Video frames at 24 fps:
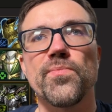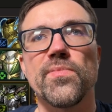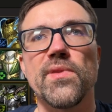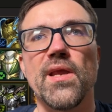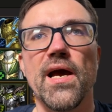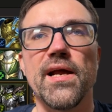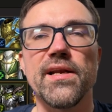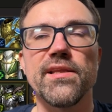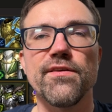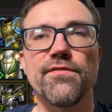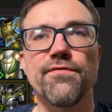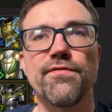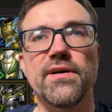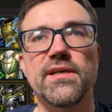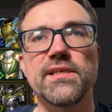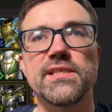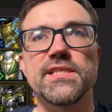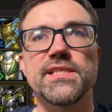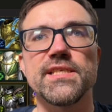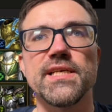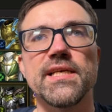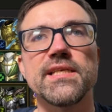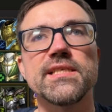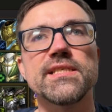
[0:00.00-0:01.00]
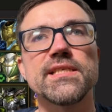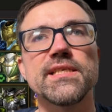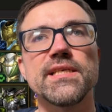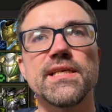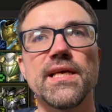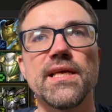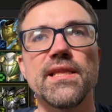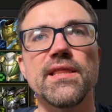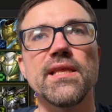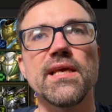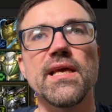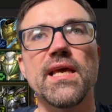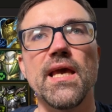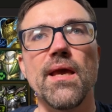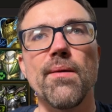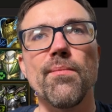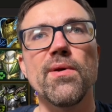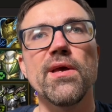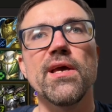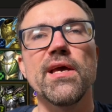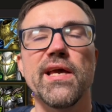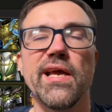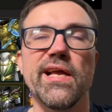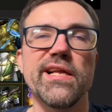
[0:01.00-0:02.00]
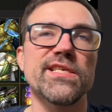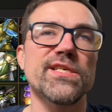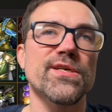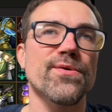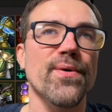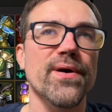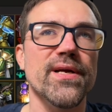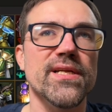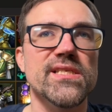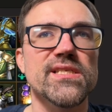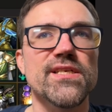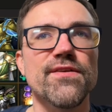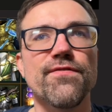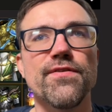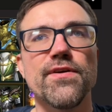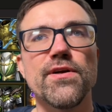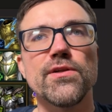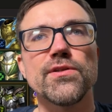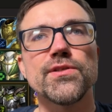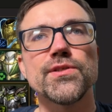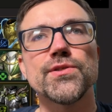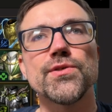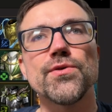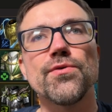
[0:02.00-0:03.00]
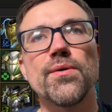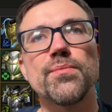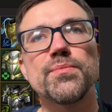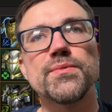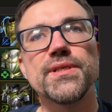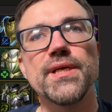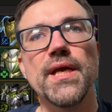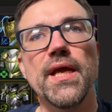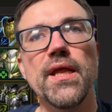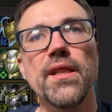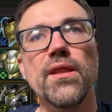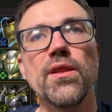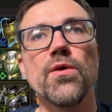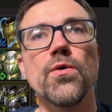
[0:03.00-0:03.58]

artifact sets in the game. It's quite difficult to obtain.